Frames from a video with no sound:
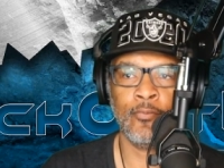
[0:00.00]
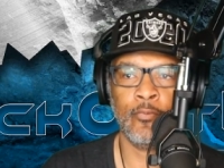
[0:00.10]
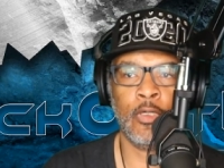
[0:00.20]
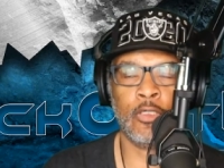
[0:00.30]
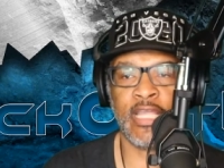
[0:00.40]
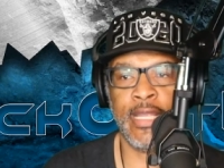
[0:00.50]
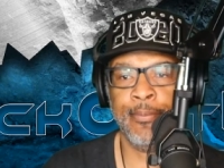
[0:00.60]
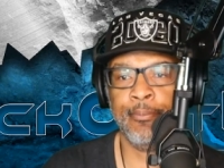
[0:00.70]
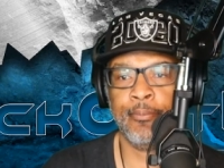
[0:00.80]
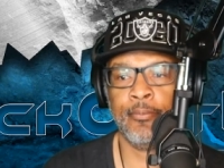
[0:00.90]
Okay.
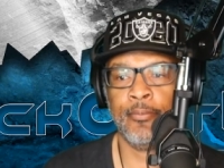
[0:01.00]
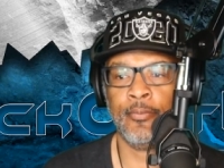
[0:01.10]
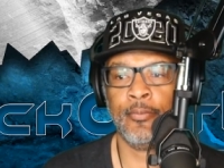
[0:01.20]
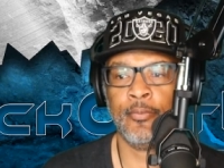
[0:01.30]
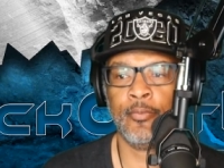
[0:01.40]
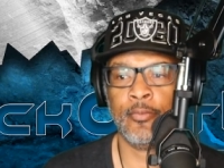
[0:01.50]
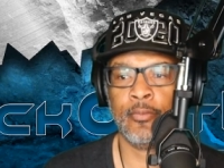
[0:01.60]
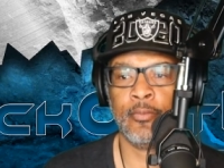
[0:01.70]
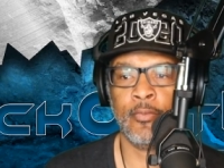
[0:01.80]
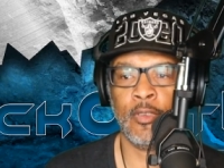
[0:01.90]

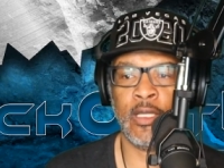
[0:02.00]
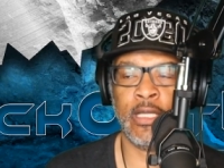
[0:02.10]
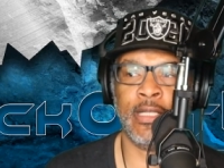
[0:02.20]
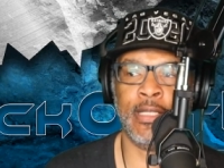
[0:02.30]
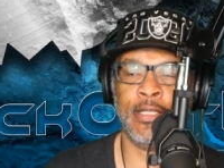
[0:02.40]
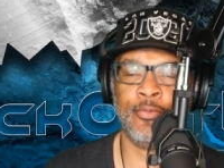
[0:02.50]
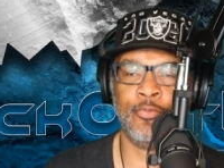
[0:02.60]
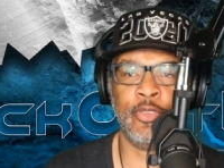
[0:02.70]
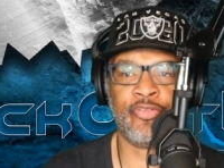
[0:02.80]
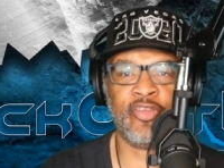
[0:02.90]
Uh,
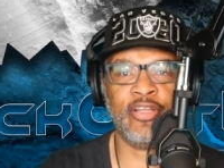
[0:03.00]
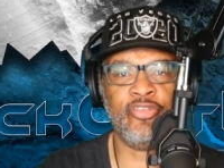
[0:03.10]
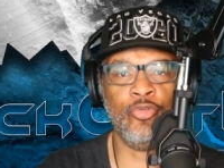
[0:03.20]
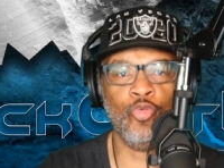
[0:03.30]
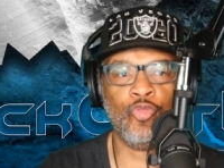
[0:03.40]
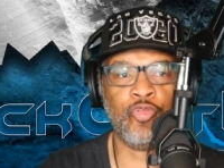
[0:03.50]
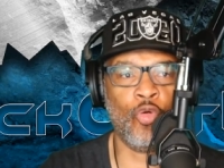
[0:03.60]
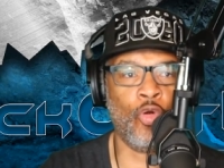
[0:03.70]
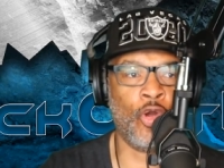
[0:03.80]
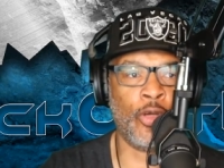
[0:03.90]
we'll set you
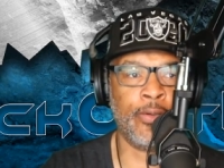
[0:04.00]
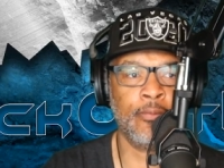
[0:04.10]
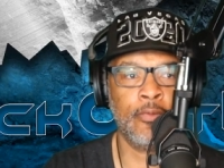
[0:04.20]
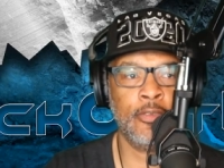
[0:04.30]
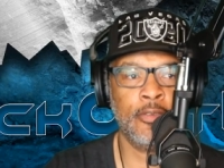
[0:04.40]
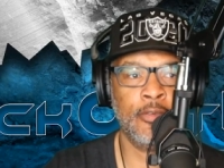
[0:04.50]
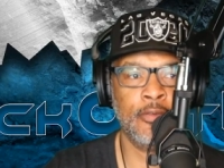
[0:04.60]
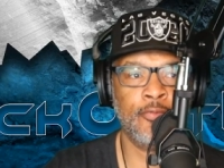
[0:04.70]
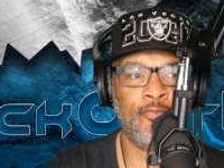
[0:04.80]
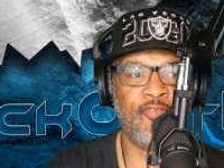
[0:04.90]
for
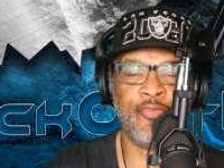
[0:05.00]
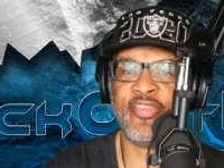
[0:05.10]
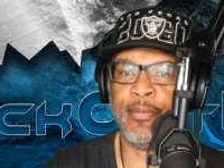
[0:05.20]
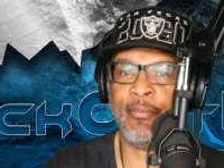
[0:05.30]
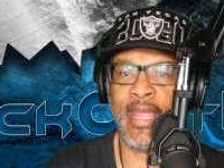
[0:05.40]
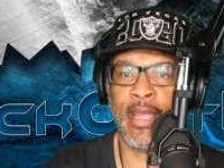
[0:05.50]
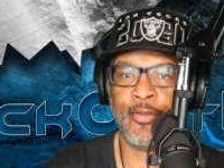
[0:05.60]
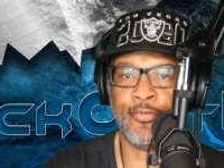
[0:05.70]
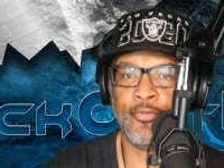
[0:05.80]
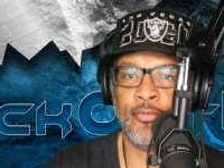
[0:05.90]
fifteen
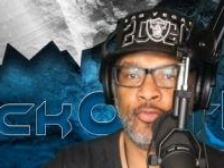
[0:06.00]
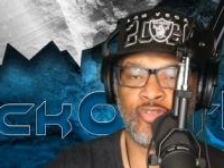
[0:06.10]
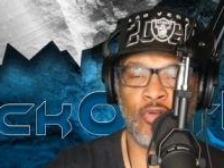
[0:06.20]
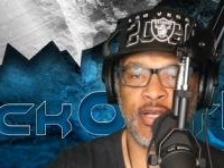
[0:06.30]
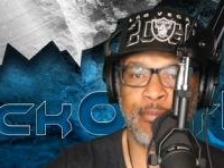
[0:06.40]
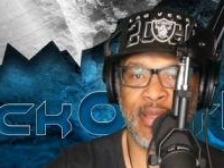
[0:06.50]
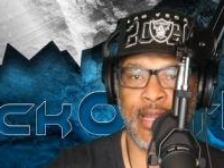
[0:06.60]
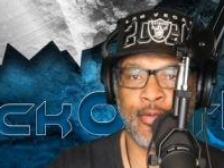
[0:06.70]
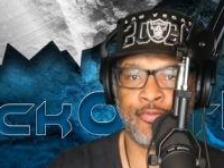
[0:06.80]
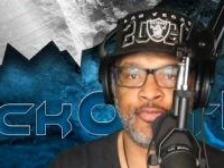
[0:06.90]
miles, twenty
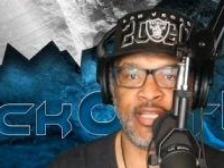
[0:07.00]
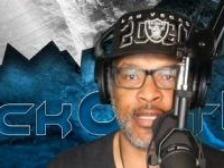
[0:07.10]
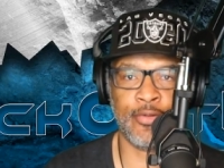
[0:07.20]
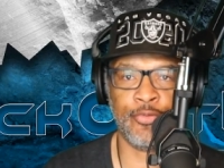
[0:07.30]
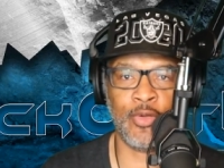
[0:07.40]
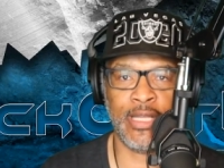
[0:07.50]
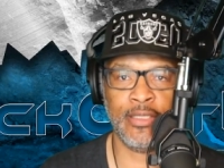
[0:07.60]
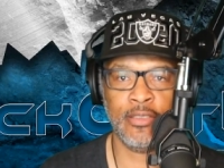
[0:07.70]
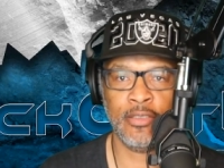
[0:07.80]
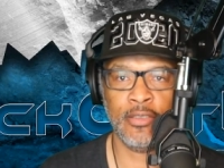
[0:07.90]
miles down the way.
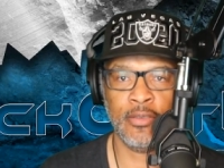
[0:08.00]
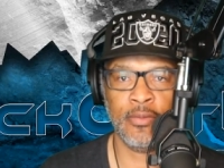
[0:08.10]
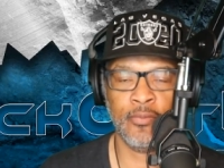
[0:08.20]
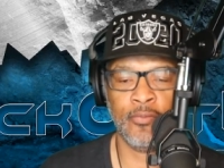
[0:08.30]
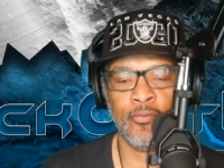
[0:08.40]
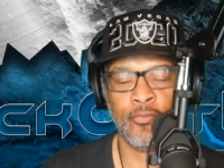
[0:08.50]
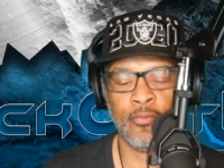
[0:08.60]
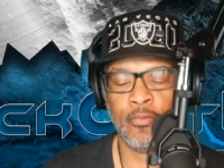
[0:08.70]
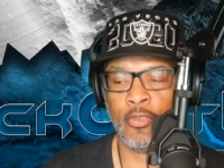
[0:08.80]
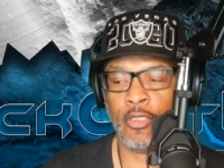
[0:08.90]

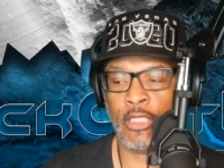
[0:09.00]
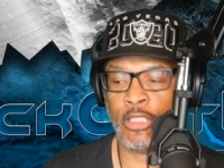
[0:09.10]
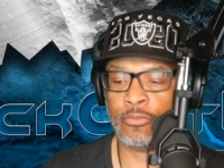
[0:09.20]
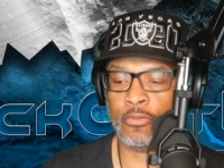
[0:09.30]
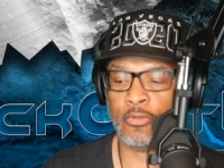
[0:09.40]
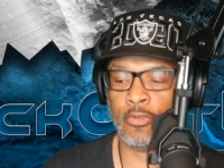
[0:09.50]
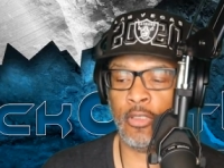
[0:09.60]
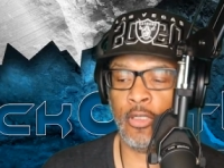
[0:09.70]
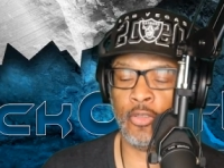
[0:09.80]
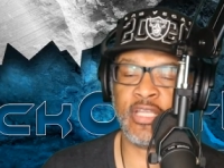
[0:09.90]
Oh,
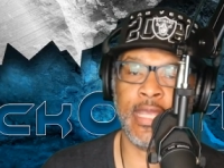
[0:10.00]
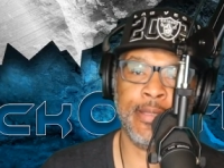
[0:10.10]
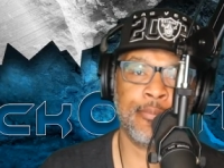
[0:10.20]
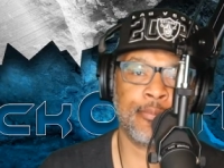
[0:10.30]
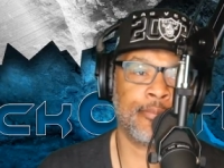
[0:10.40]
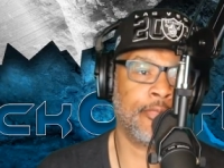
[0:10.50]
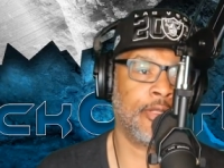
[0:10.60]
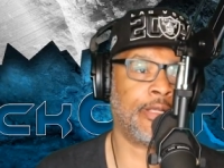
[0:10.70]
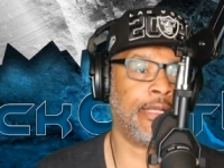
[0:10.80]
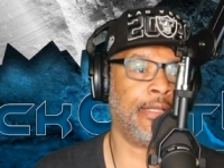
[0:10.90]
okay.
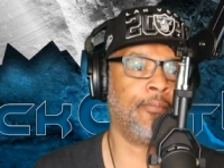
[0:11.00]
All right.